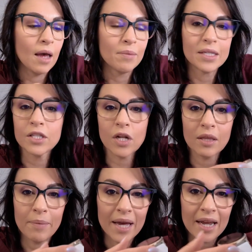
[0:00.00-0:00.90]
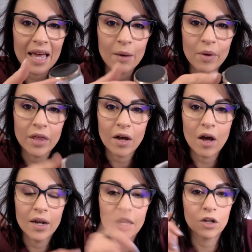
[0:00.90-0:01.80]
This is not the band it came with. I
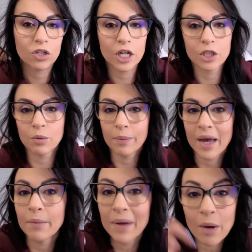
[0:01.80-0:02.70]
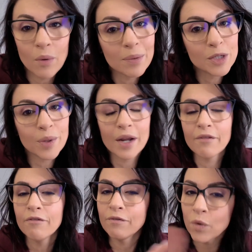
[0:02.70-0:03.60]
got an interchangeable band, but I will be doing a
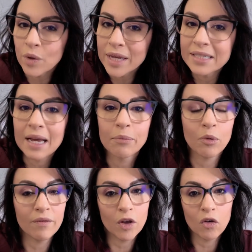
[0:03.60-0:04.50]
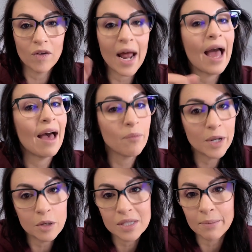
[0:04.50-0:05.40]
full in-depth review of it. I have been
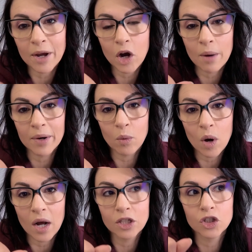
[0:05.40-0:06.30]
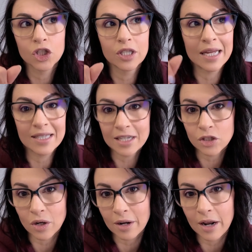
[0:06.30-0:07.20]
using my Garmin watch since I
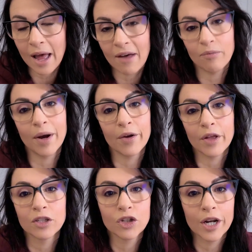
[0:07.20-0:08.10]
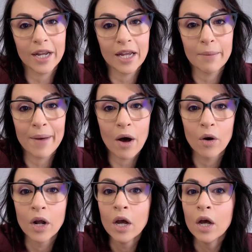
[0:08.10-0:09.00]
started half marathon training about